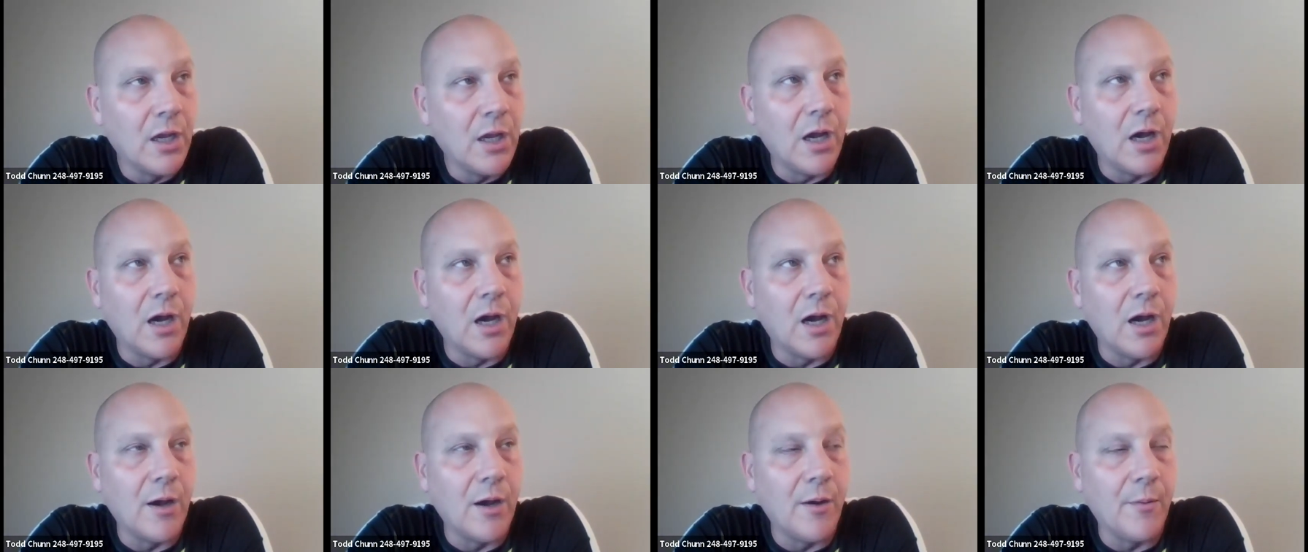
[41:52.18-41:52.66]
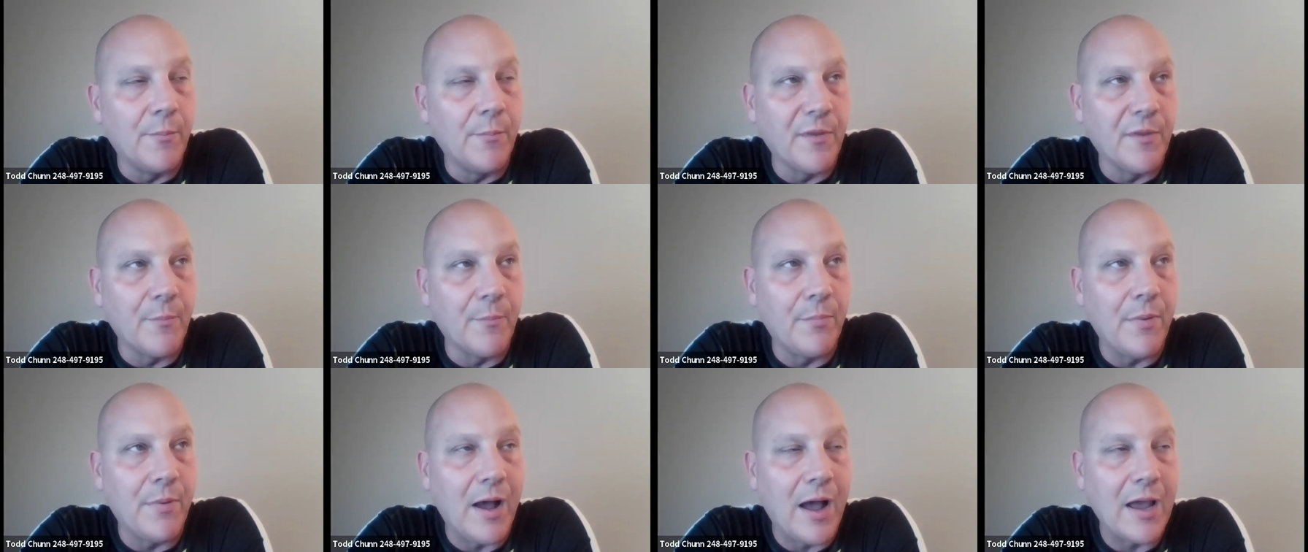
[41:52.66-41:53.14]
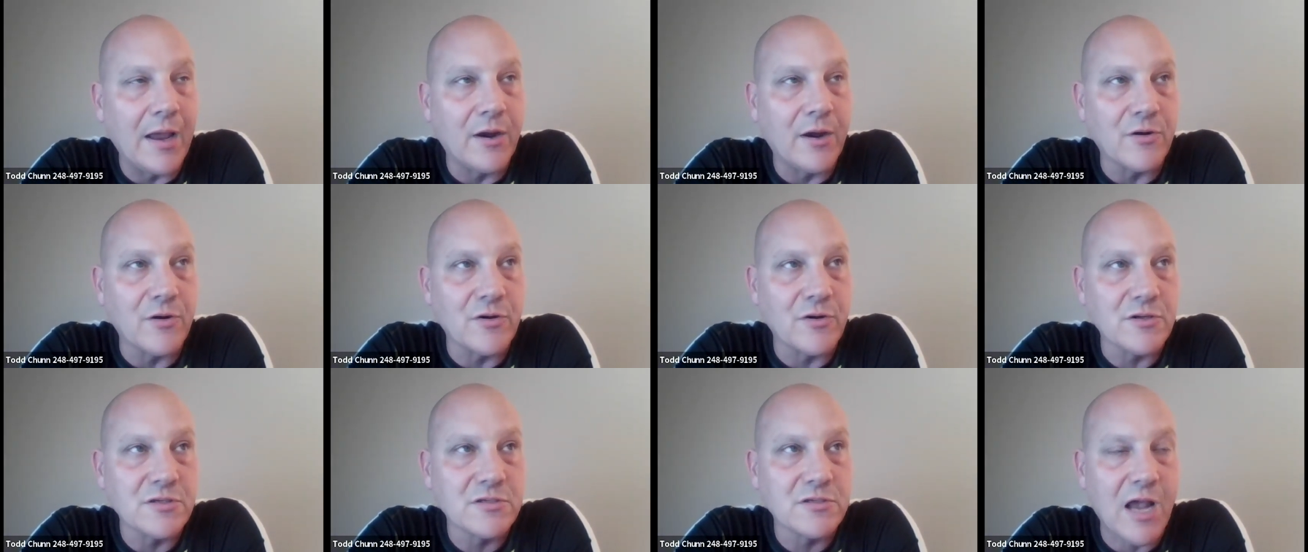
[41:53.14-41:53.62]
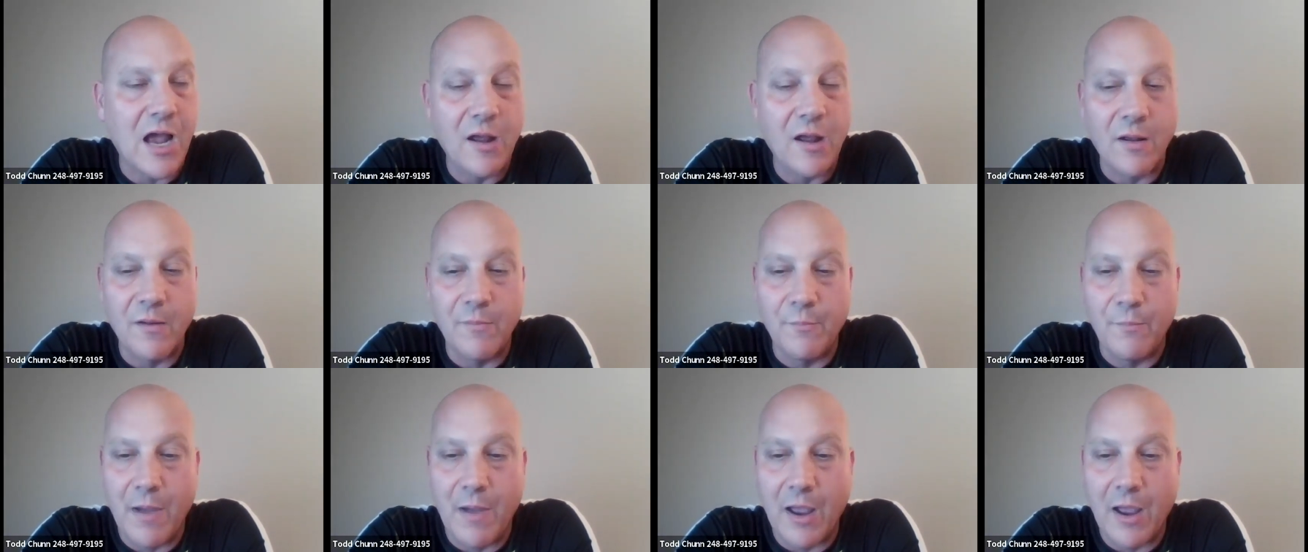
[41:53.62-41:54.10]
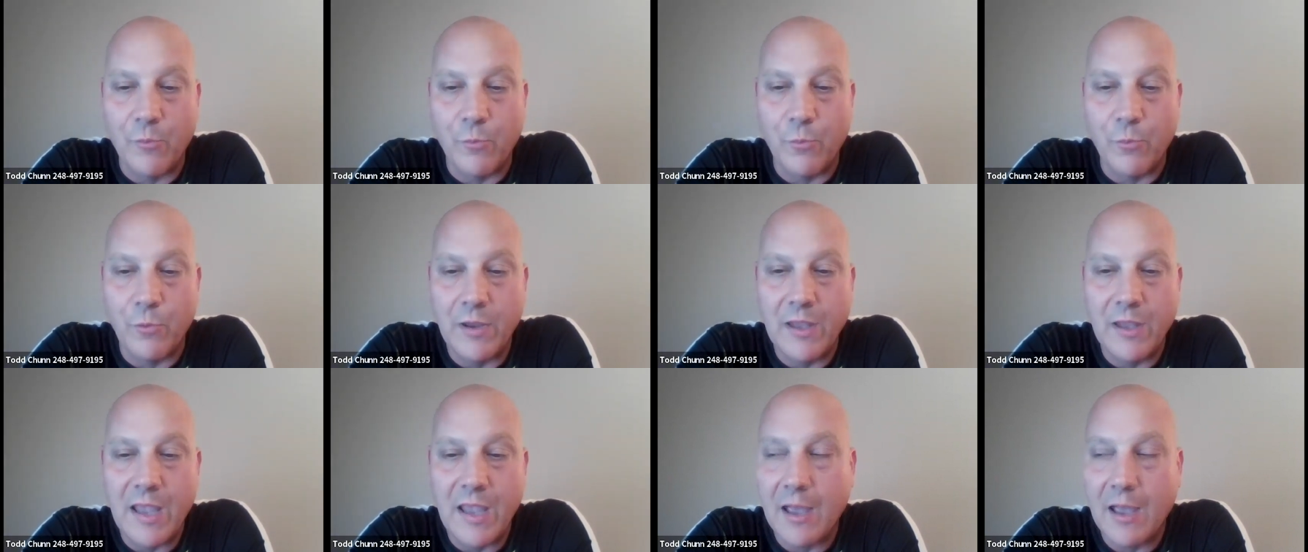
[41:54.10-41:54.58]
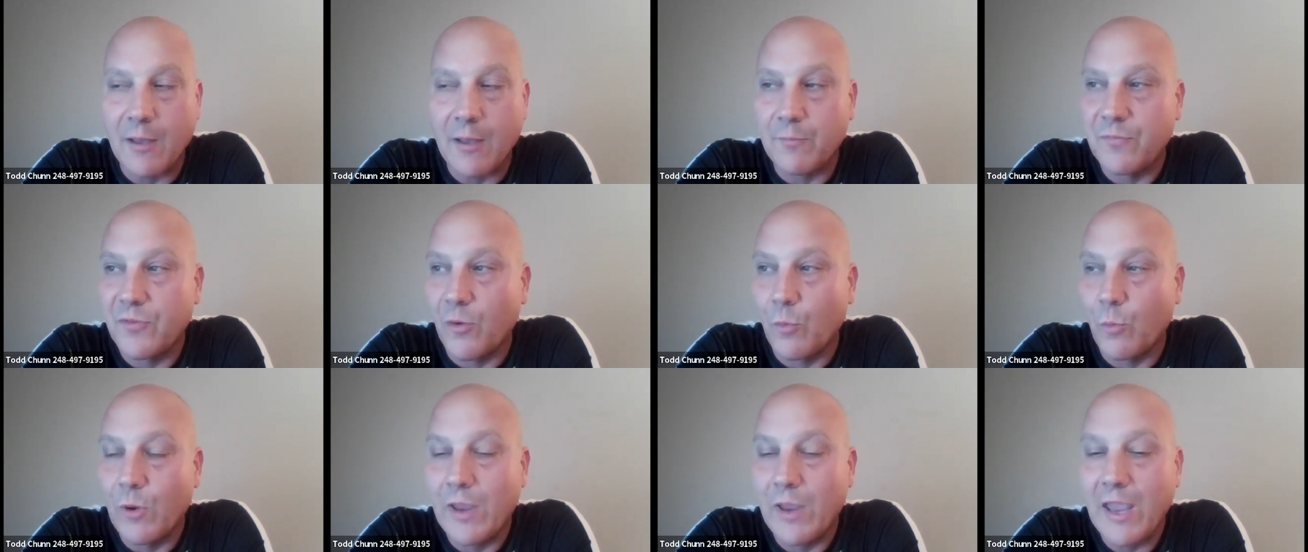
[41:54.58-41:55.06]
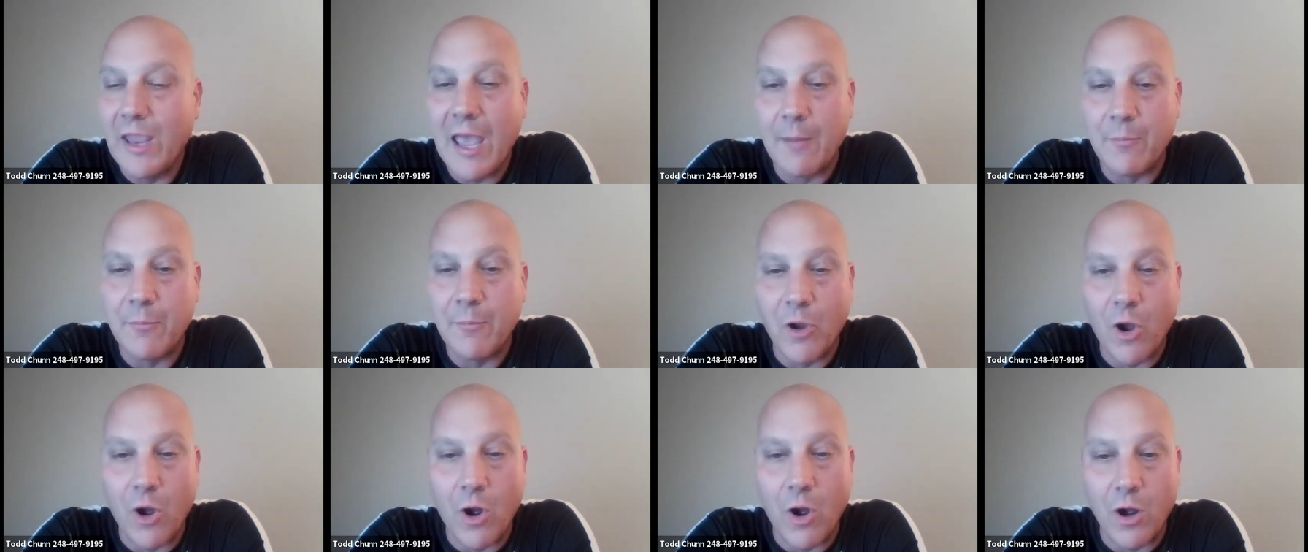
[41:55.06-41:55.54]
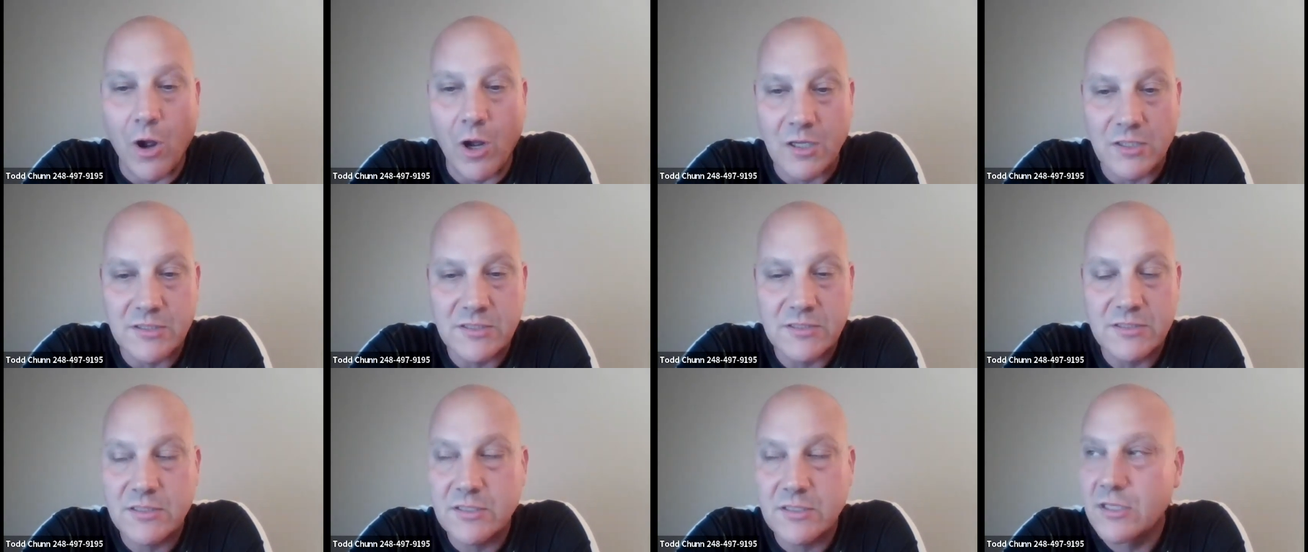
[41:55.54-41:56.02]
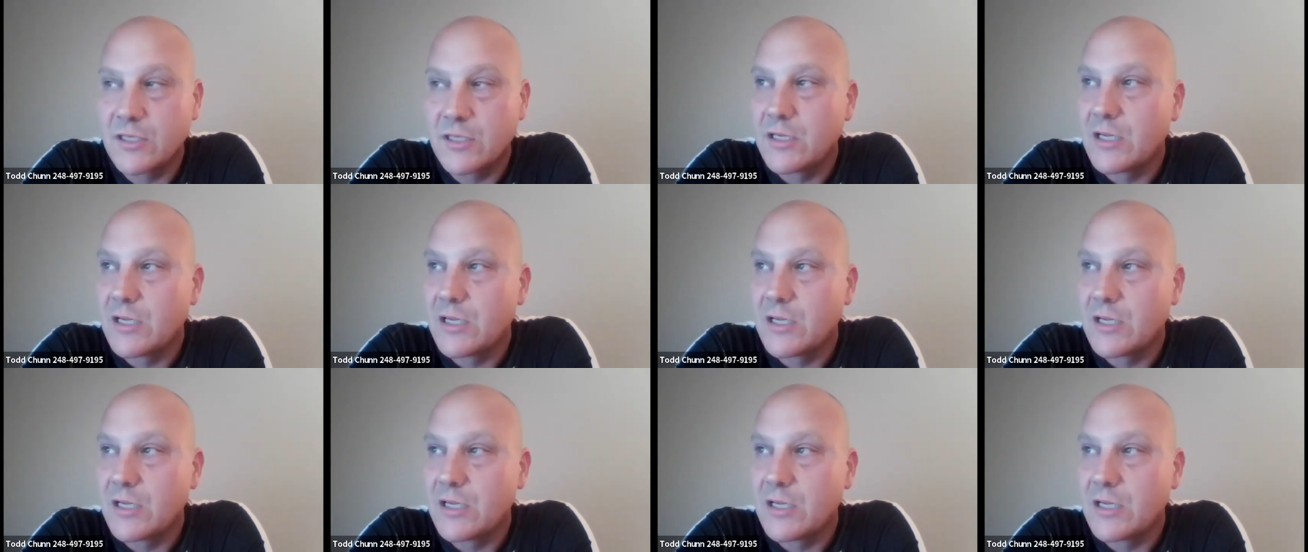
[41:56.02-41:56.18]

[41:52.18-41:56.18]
um the buyers, my rehab the rehab costs.